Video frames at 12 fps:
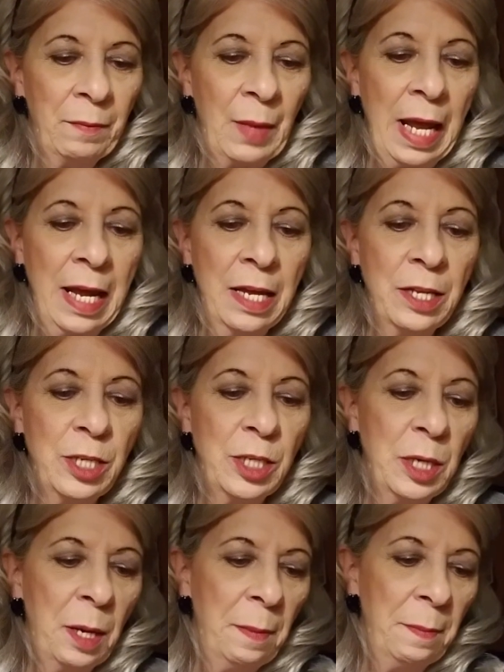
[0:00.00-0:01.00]
And
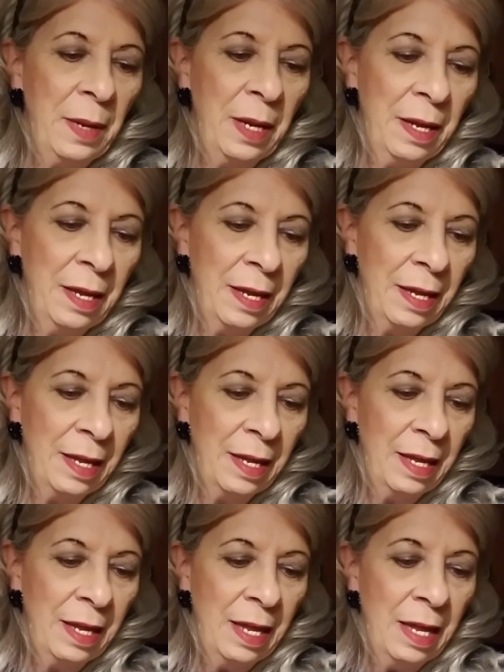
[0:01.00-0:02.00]
some
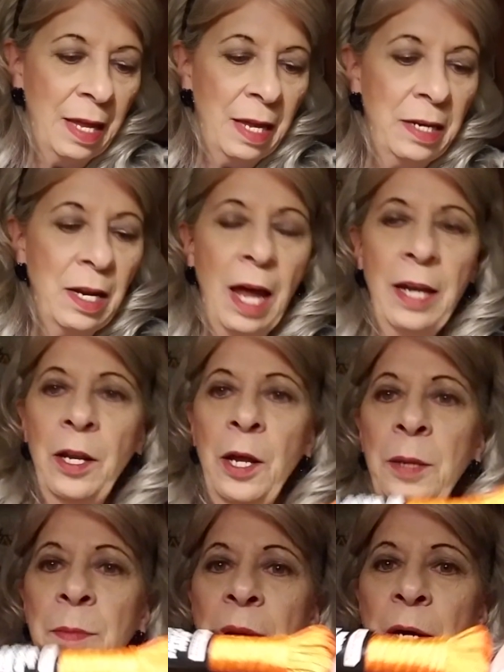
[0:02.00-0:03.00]

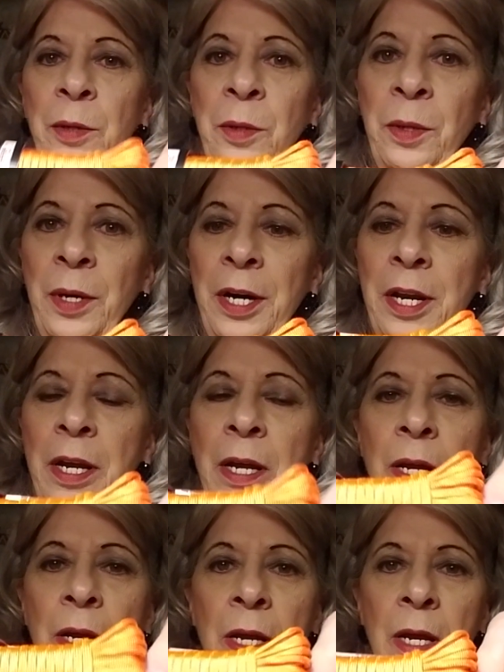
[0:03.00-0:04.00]
nylon paracord,
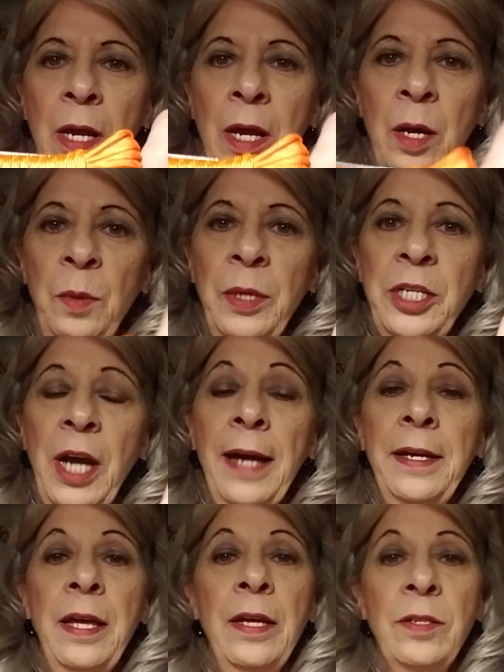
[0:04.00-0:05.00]
which I
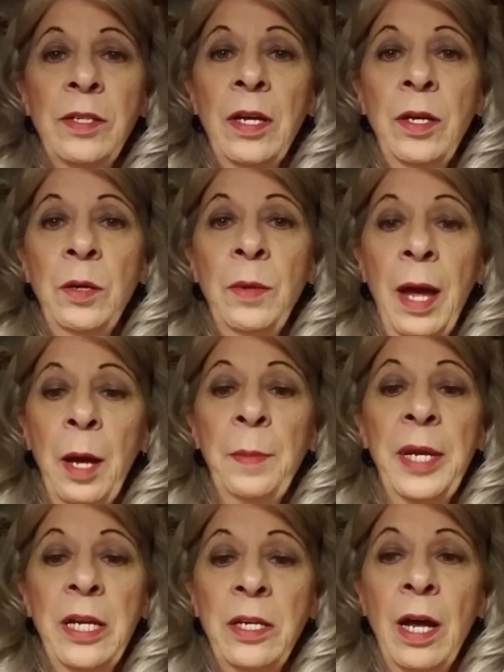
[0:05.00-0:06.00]
can't tell you how
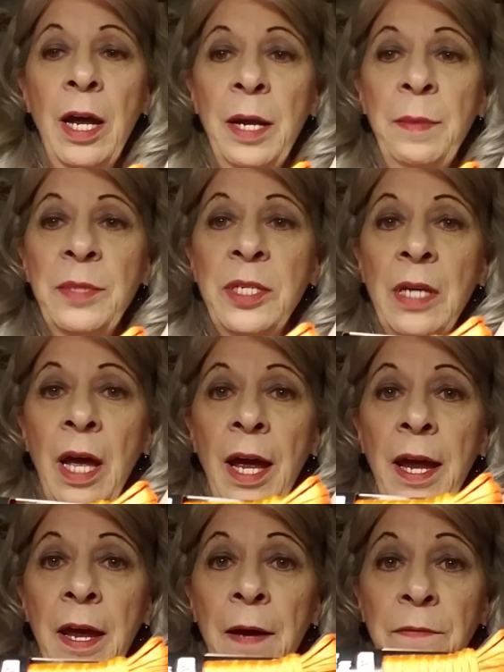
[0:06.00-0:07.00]
many times I
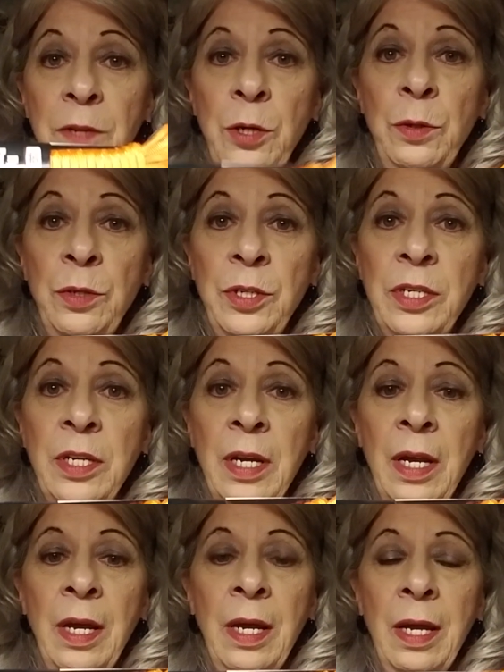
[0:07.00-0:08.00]
have used
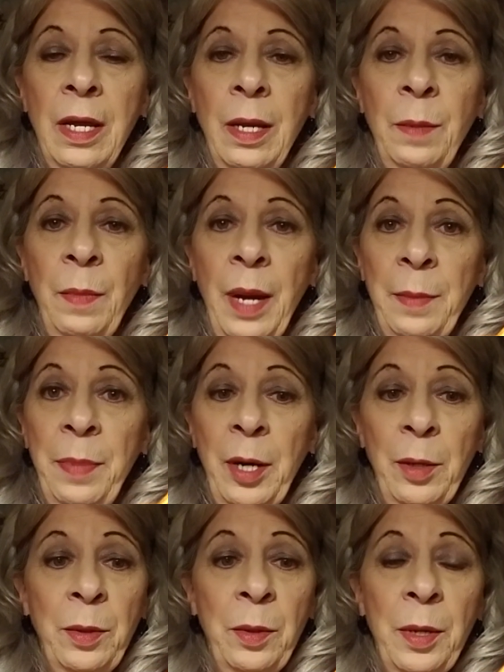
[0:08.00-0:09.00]
my
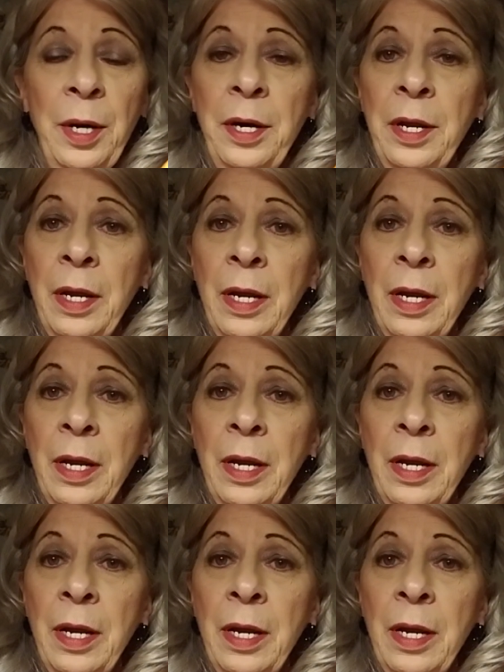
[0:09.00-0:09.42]
paracord.